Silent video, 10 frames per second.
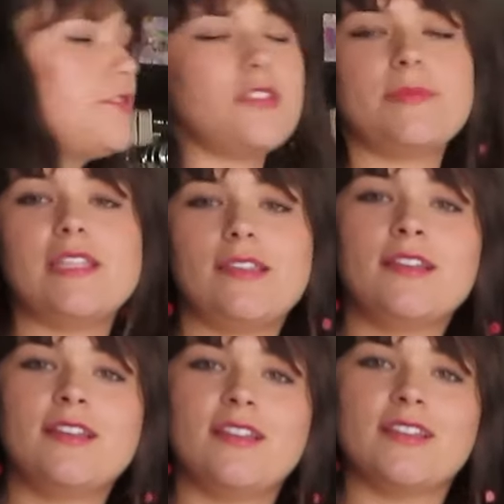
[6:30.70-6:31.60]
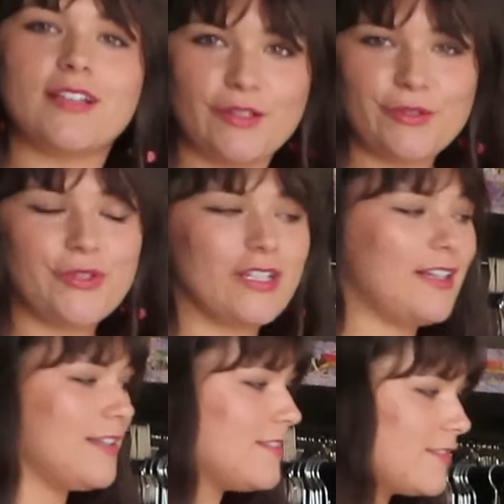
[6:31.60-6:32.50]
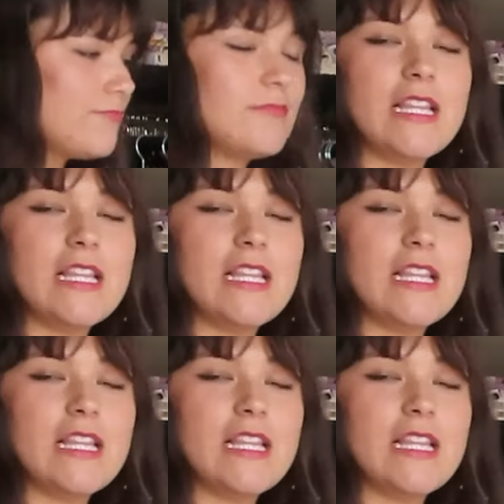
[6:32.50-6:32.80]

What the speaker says: used to be color organized.